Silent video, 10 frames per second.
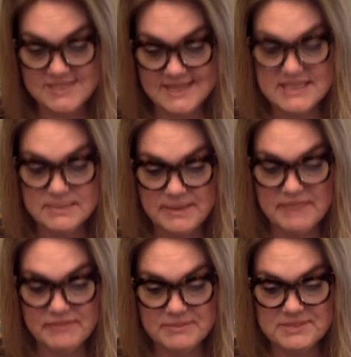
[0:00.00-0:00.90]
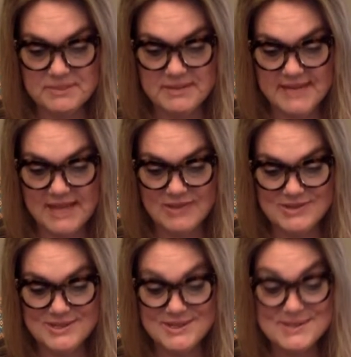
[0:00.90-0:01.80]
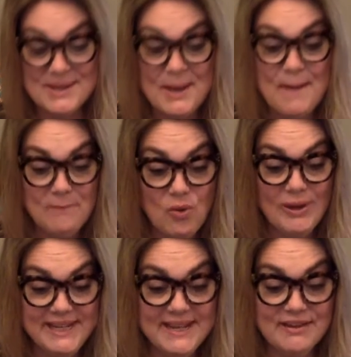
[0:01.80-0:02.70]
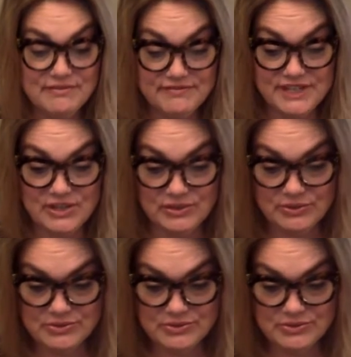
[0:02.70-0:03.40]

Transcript: it's been from somebody else's point of view.